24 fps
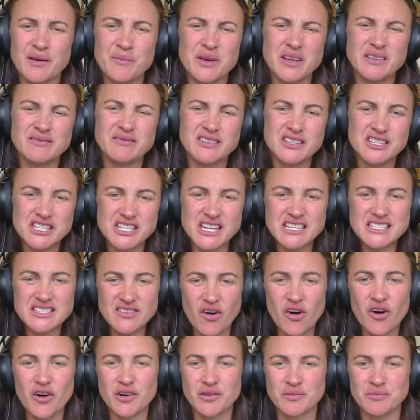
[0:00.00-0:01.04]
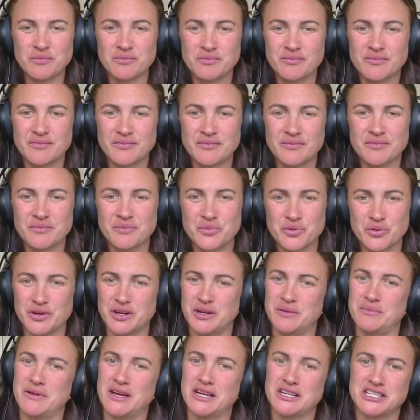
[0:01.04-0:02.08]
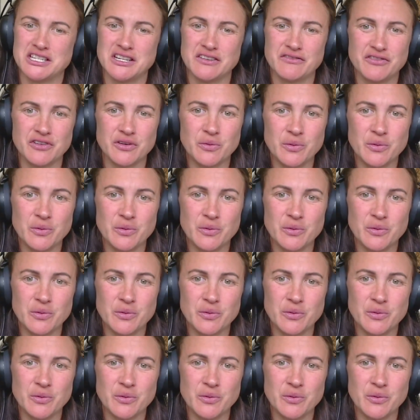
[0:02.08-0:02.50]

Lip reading: I mean, she's on pretty much every